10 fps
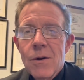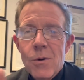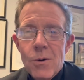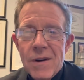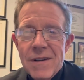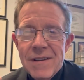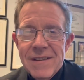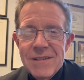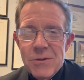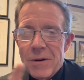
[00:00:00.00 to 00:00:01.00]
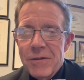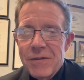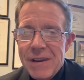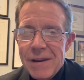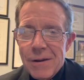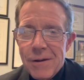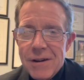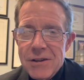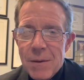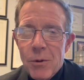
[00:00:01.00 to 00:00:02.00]
or 12:15 here in our
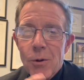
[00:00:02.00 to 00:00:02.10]
chapel,